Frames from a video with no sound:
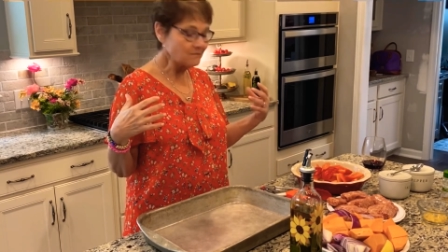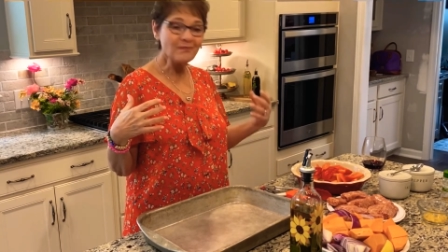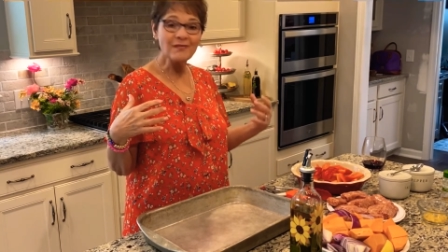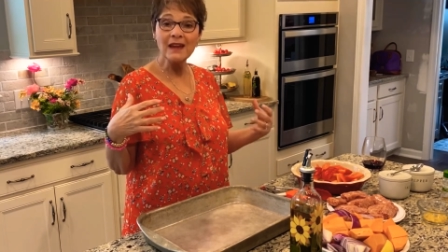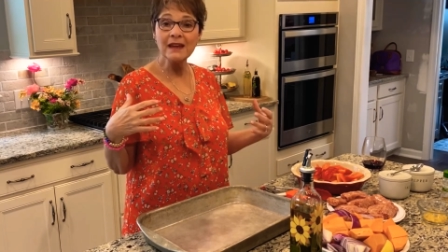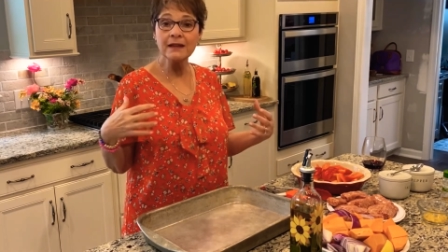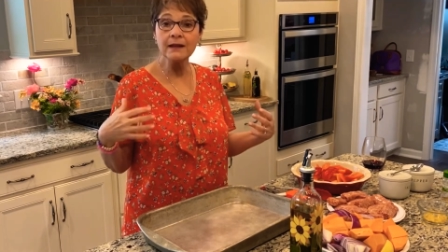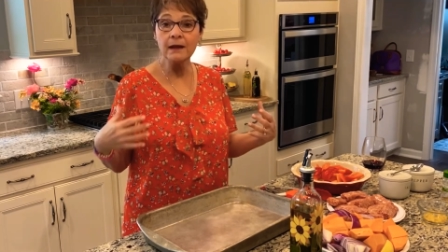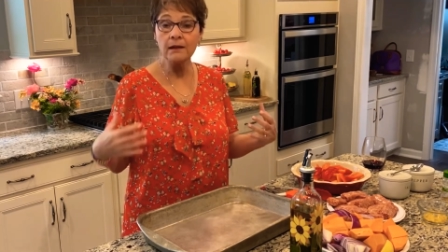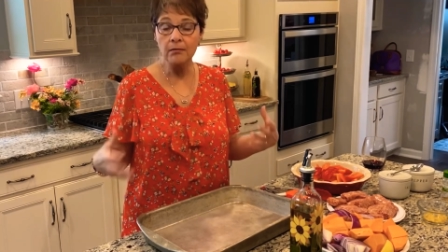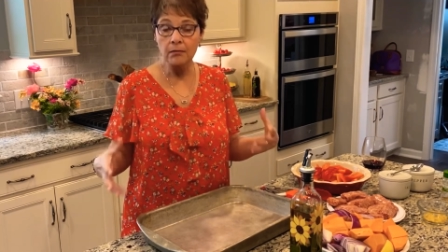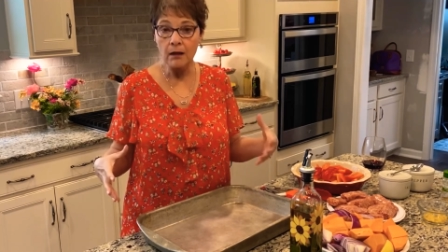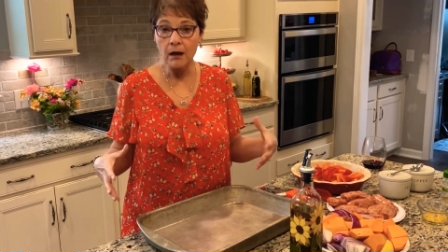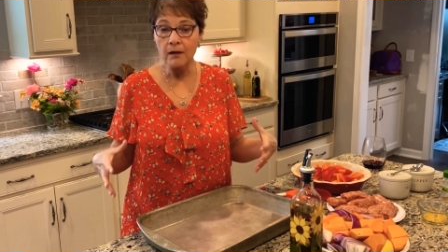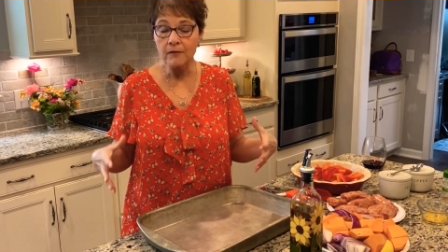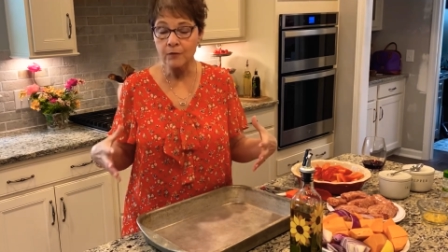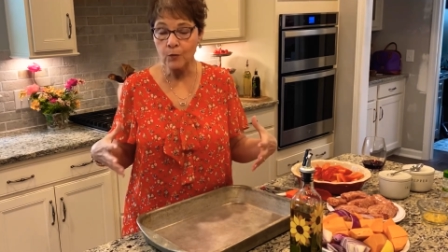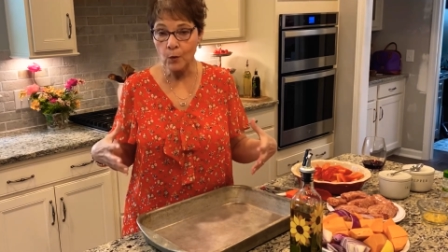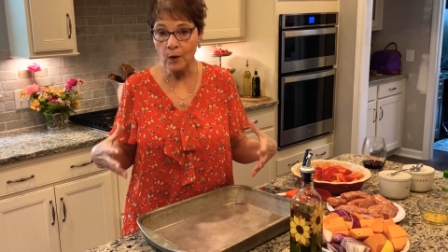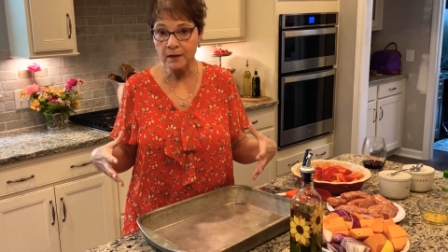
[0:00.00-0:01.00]
And I
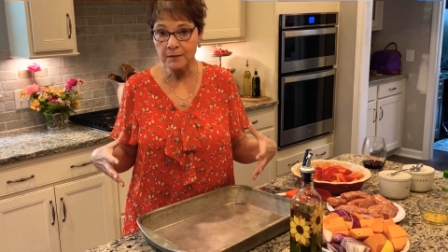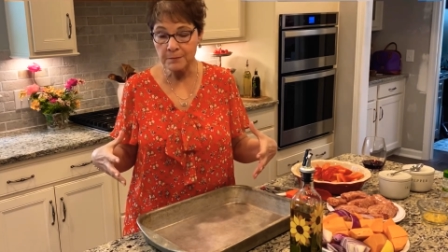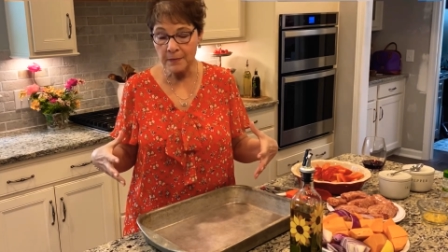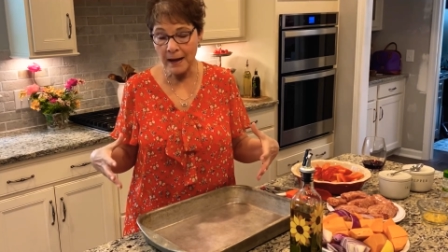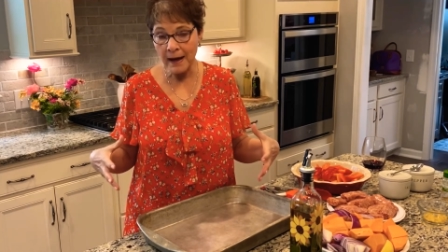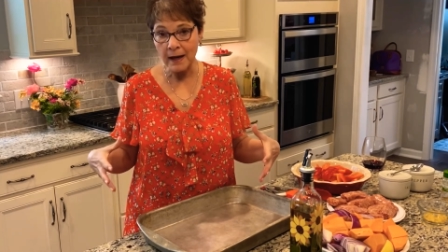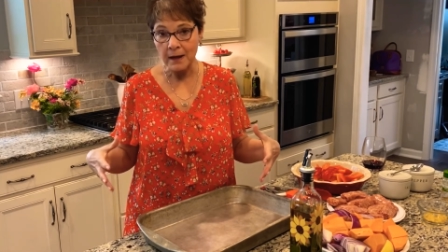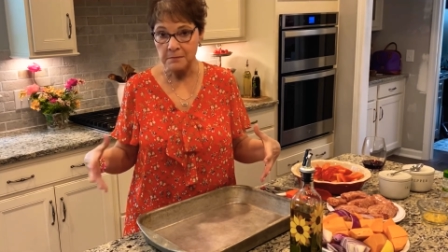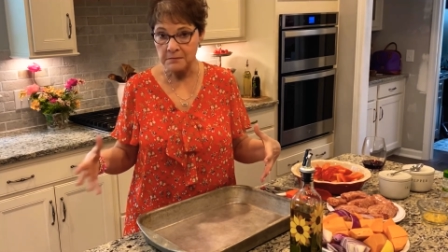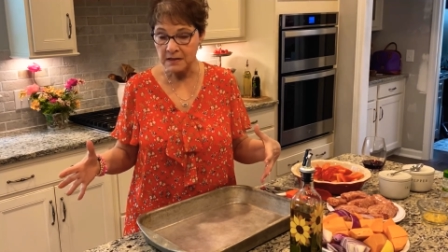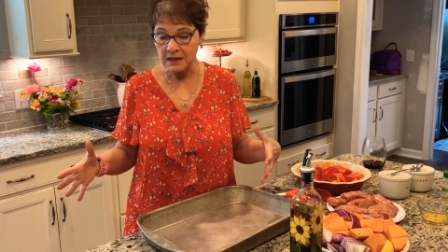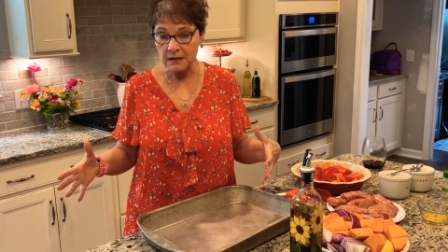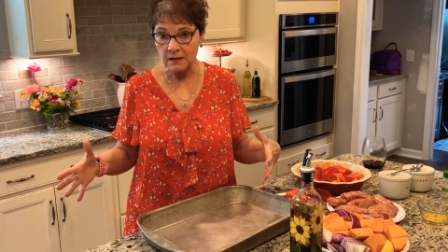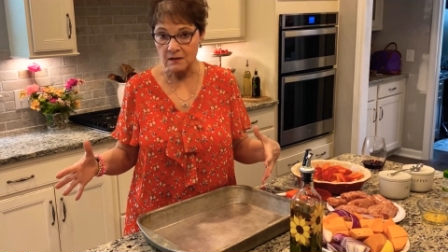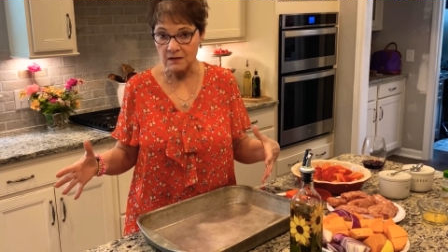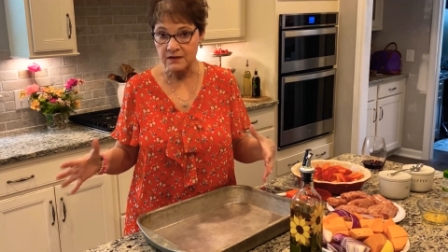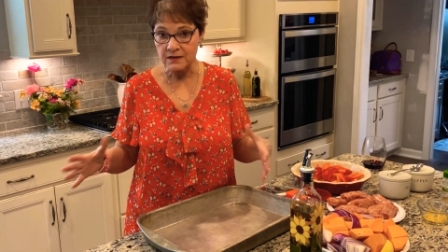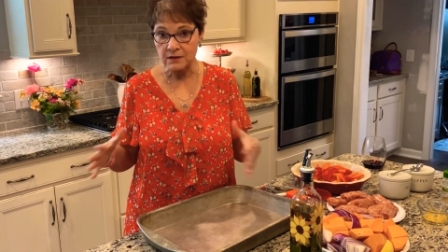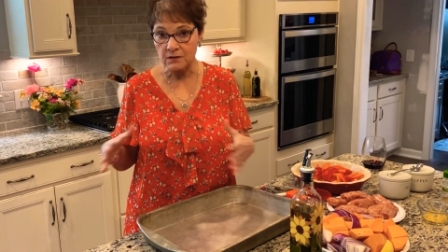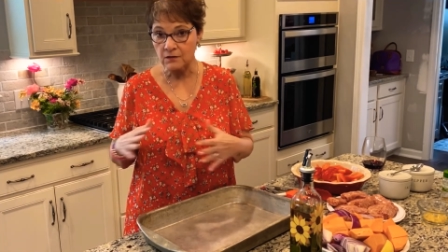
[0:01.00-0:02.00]
love one pot
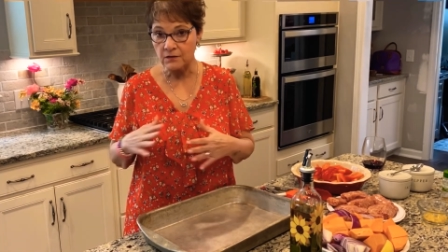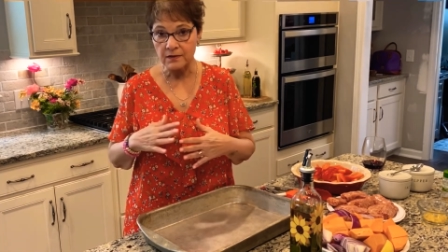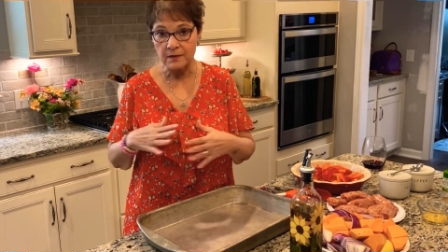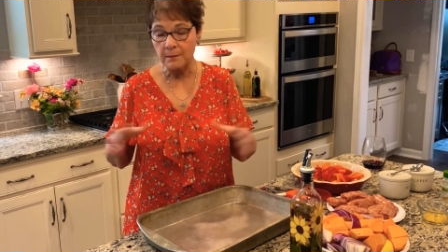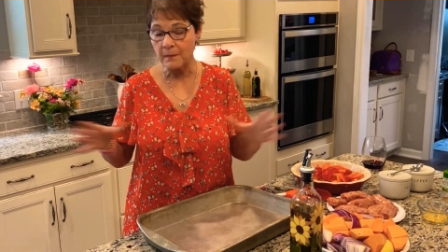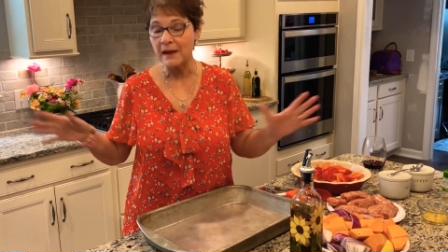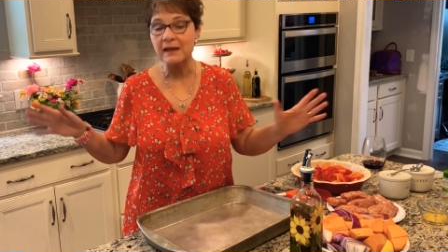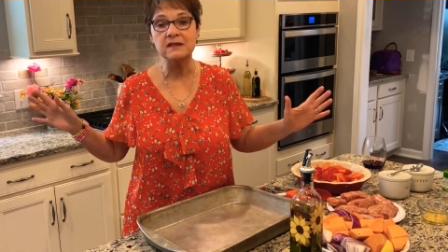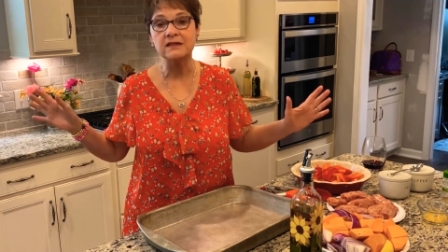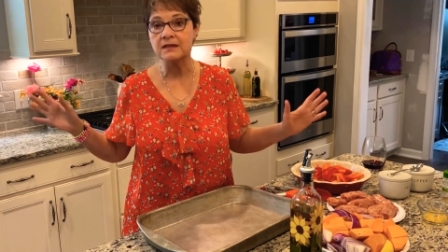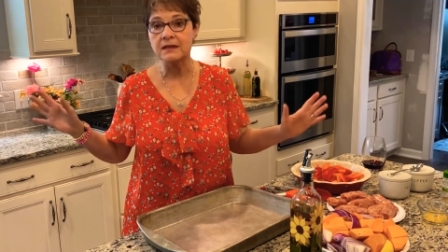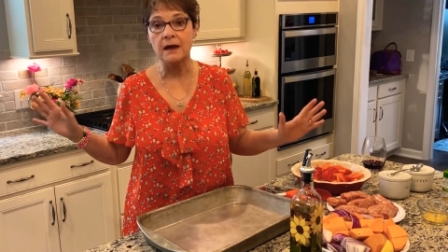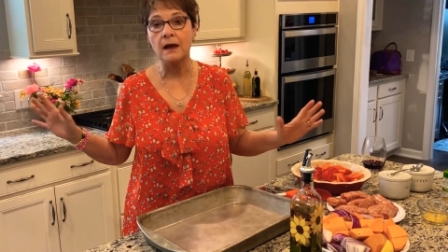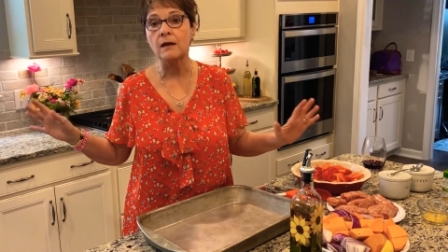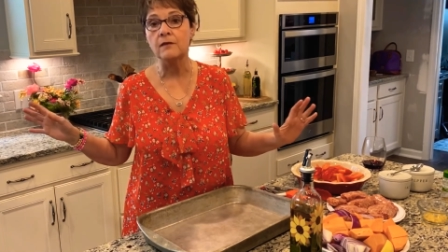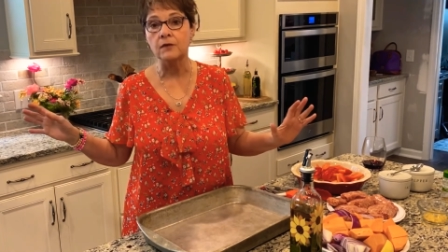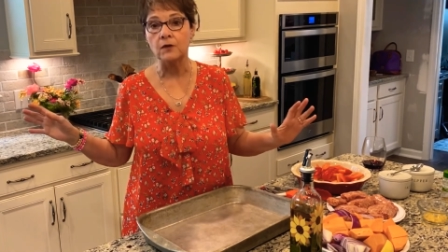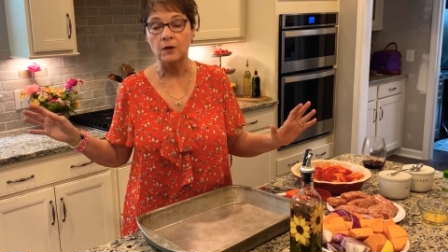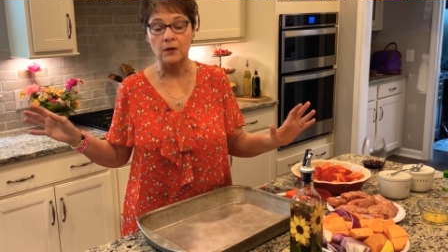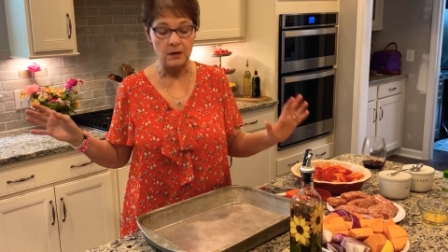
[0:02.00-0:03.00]
meals. They're the best
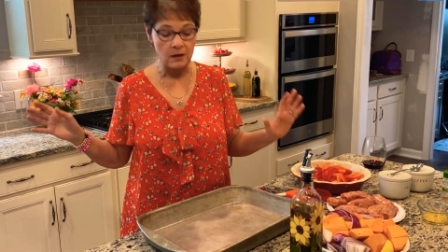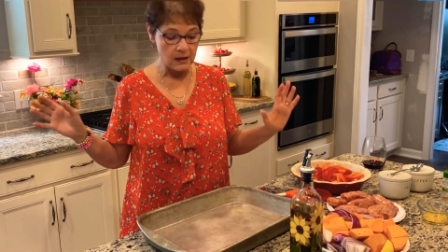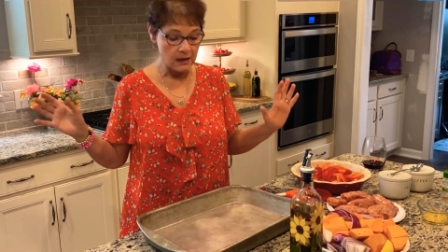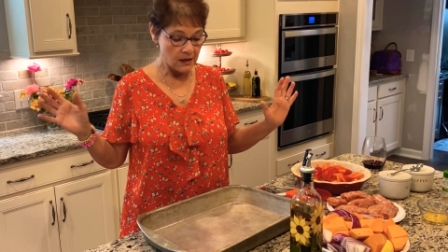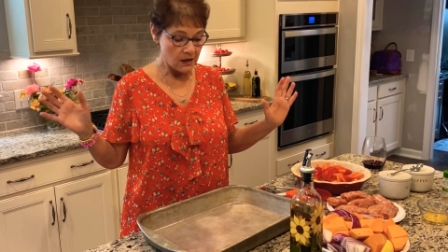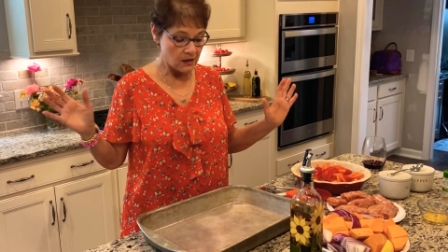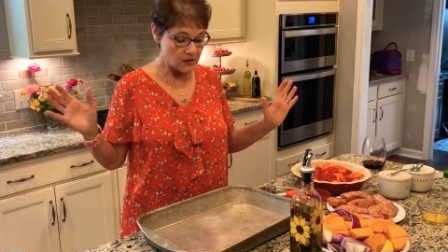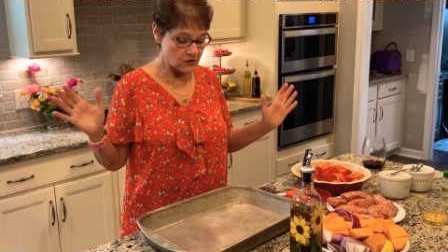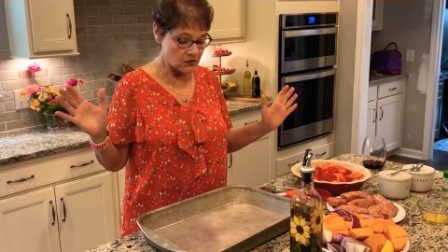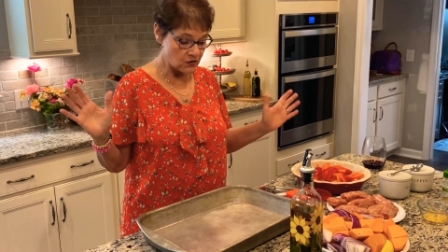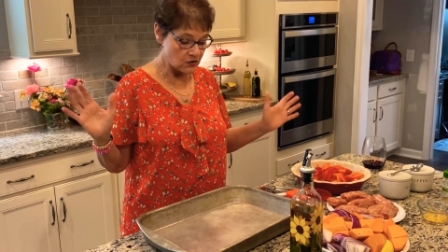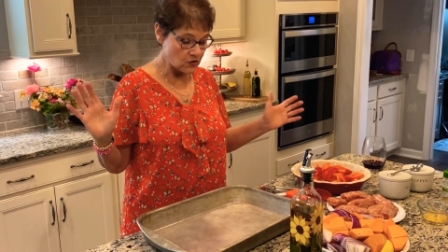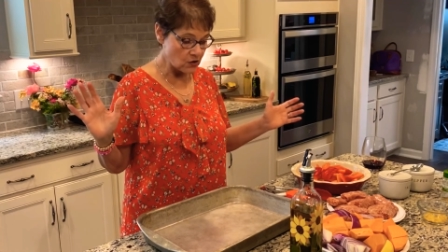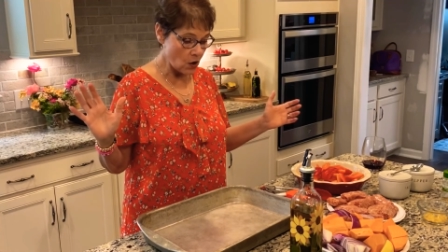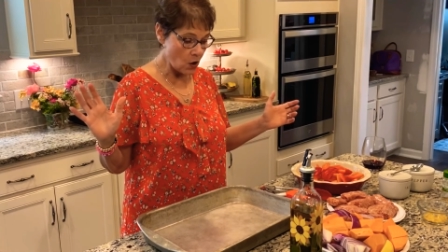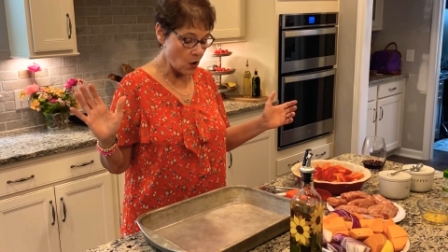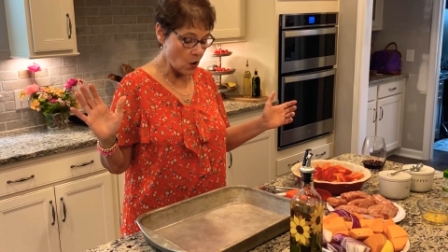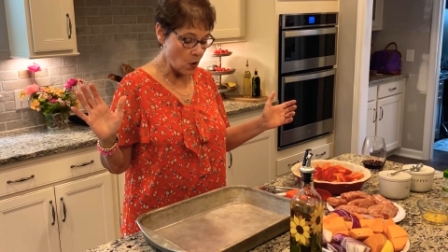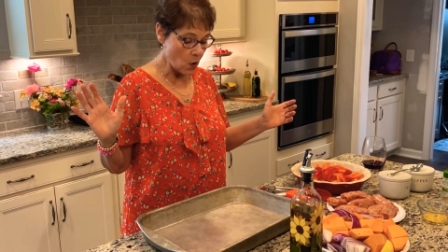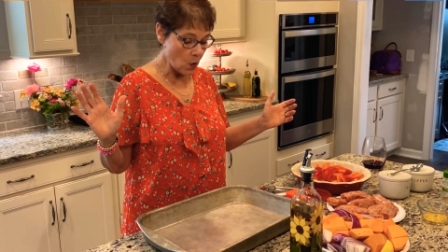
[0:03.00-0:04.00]
ever.
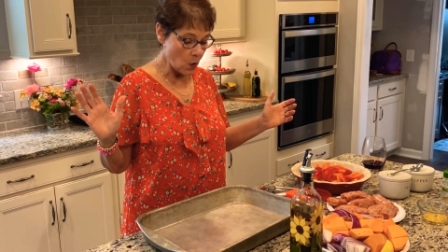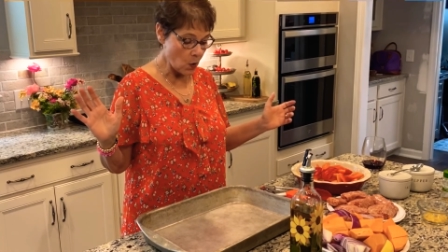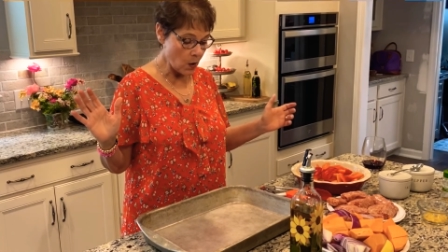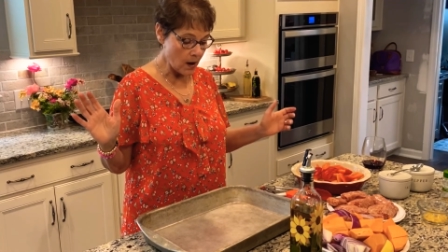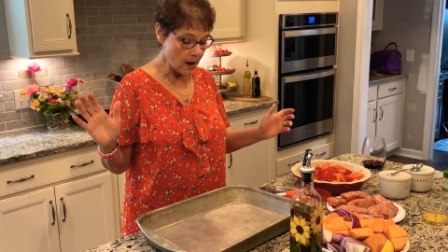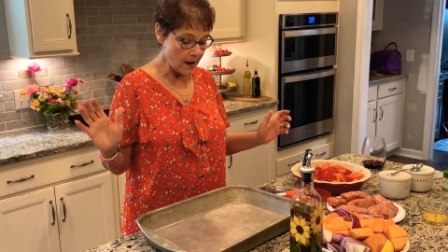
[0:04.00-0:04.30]
So